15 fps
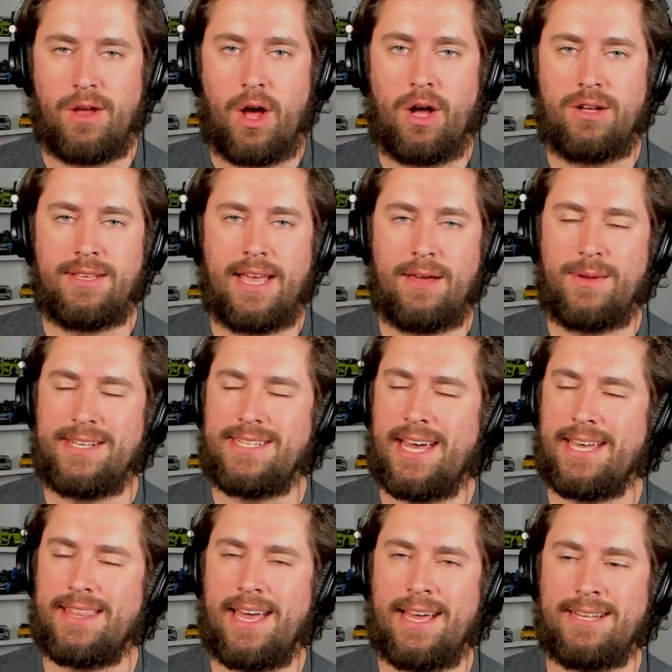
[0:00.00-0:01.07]
All day we
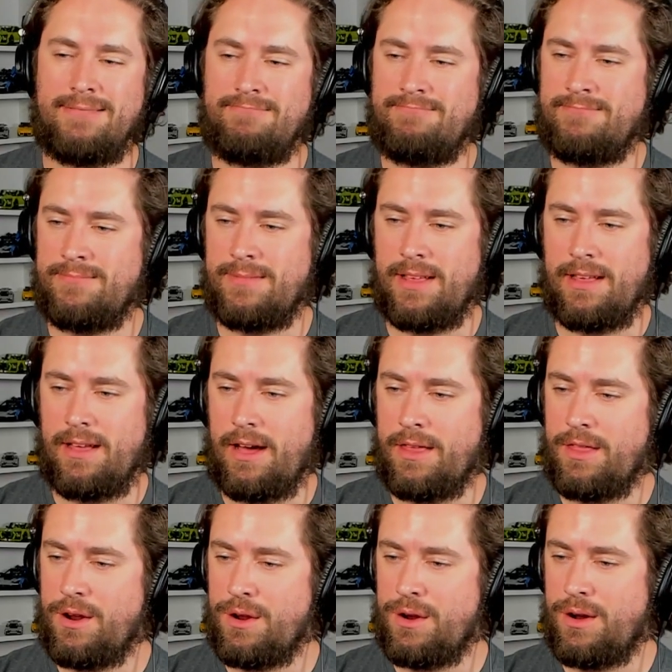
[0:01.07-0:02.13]
take that.
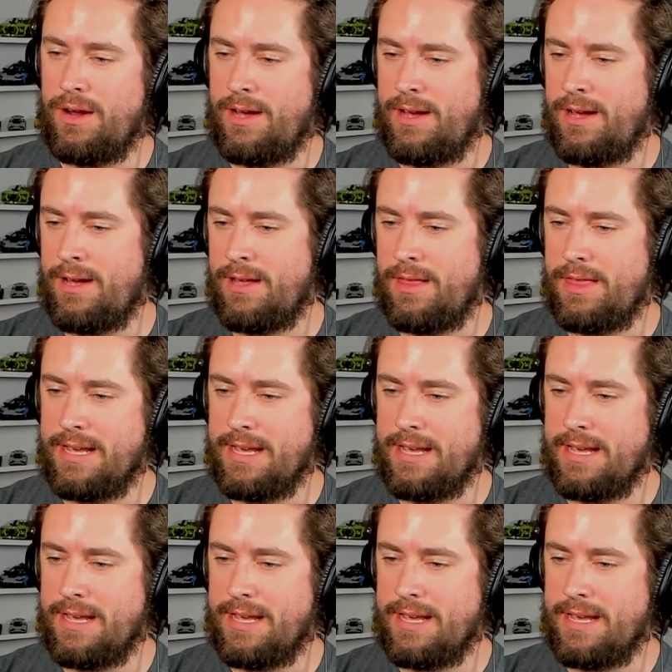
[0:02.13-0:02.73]
Other